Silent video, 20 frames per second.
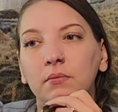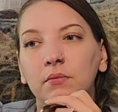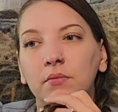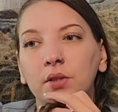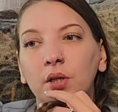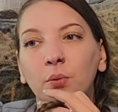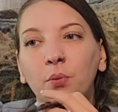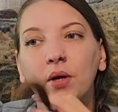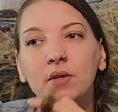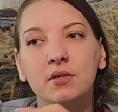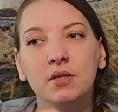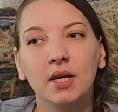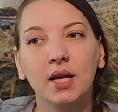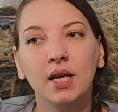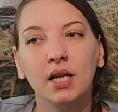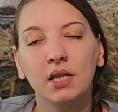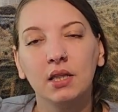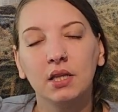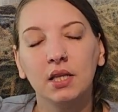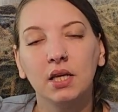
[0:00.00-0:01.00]
there wasn't
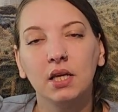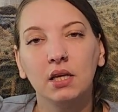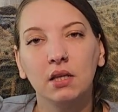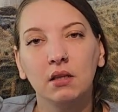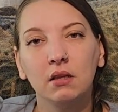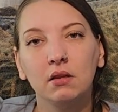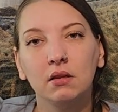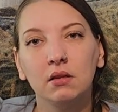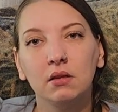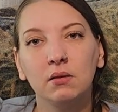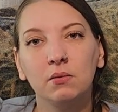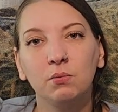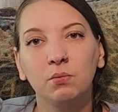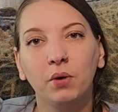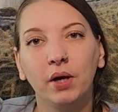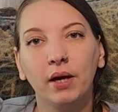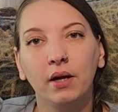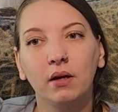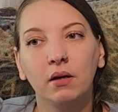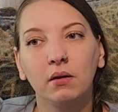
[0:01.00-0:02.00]
anything
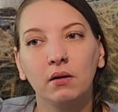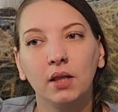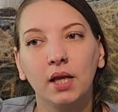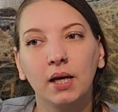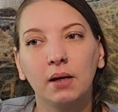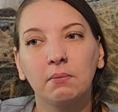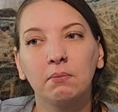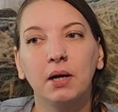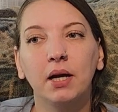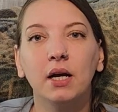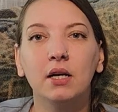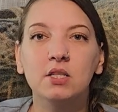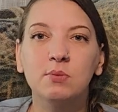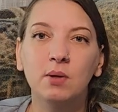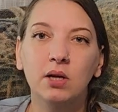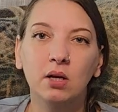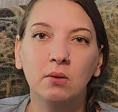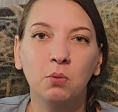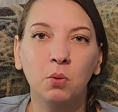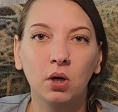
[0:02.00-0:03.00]
where, like, my
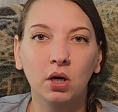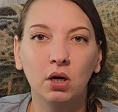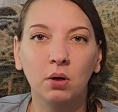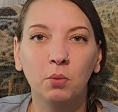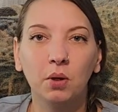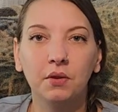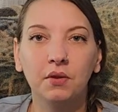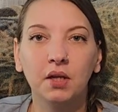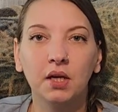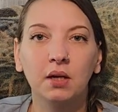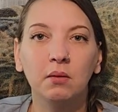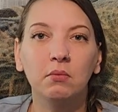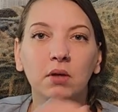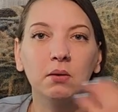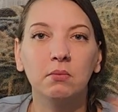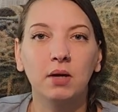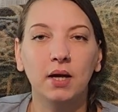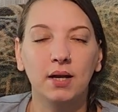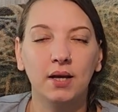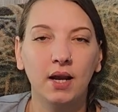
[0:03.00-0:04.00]
husband could work on one thing and me
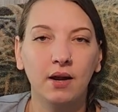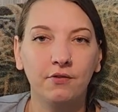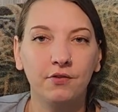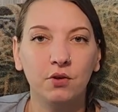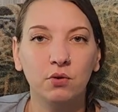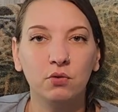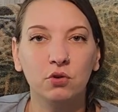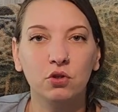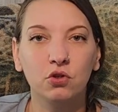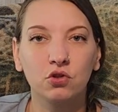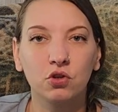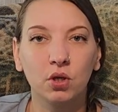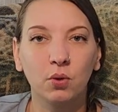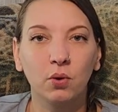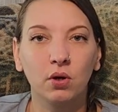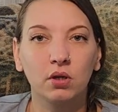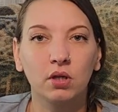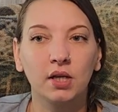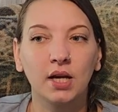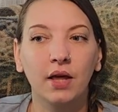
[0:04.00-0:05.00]
and my nephew usually
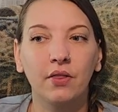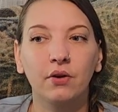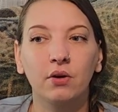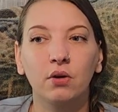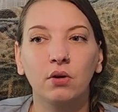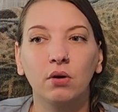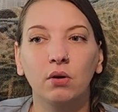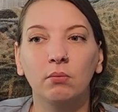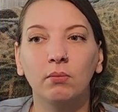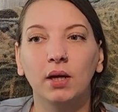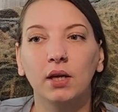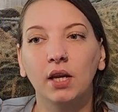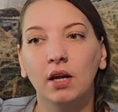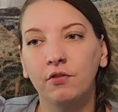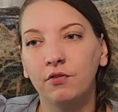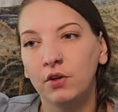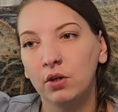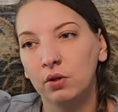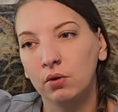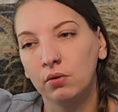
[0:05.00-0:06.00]
work together, or my
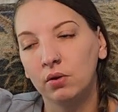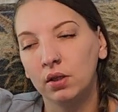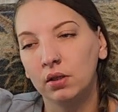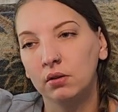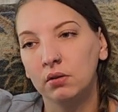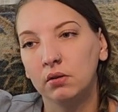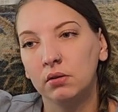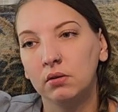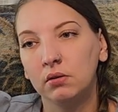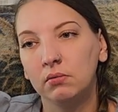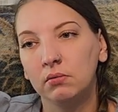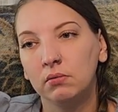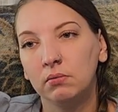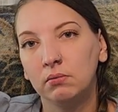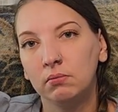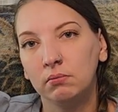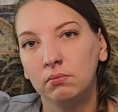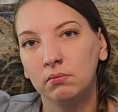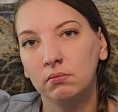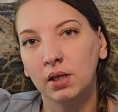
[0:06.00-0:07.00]
nephew and
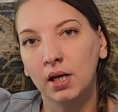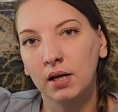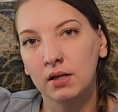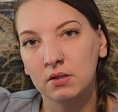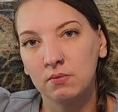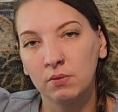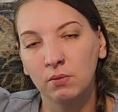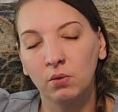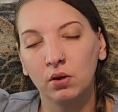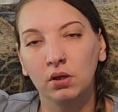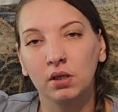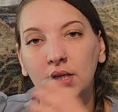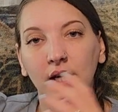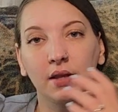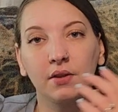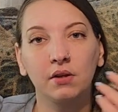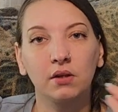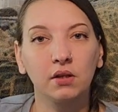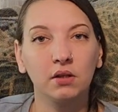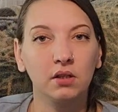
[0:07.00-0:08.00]
my husband work
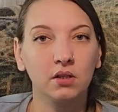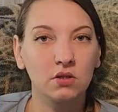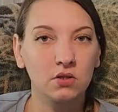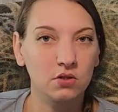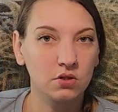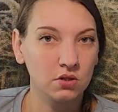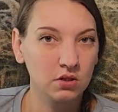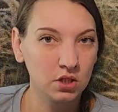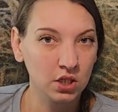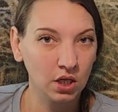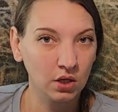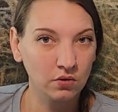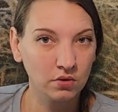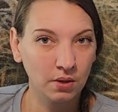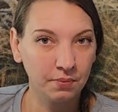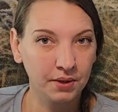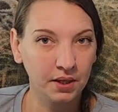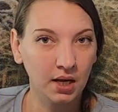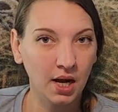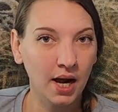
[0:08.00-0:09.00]
together, and there's, you know,
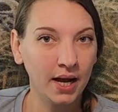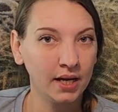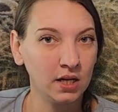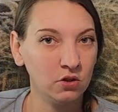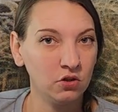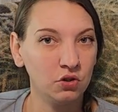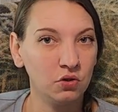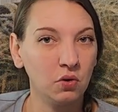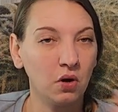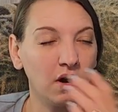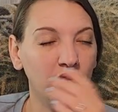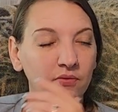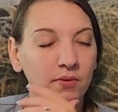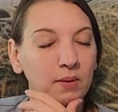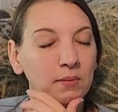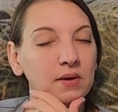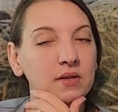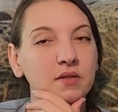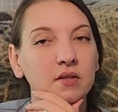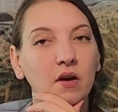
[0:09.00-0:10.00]
something I can do off
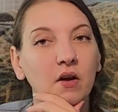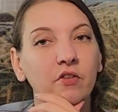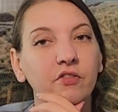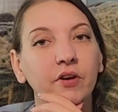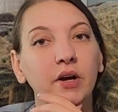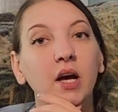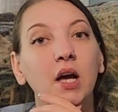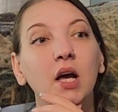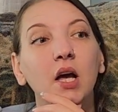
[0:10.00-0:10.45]
by myself.